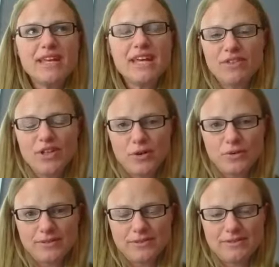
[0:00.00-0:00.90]
even
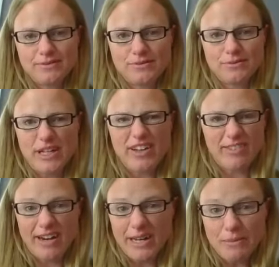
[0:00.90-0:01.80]
though we all got
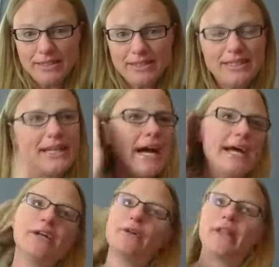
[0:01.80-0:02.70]
robbed and
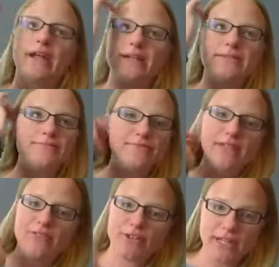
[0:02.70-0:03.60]
I know that
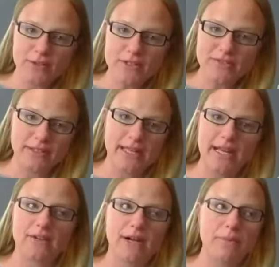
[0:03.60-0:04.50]
if your kiddos feel like they
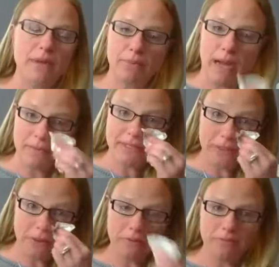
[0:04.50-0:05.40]
got robbed, I promise
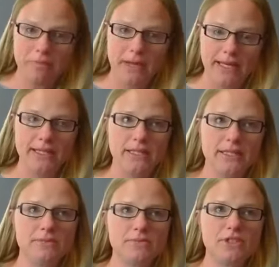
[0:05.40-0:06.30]
you my
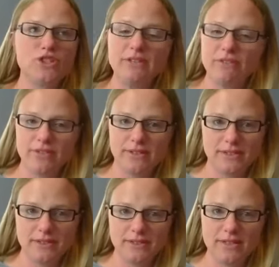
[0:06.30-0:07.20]
grief
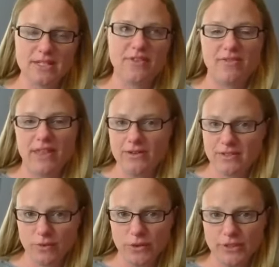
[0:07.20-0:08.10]
is
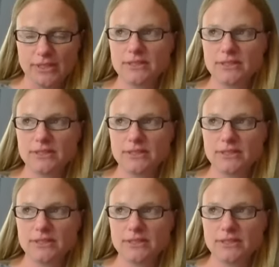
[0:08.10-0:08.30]
5,000 fold.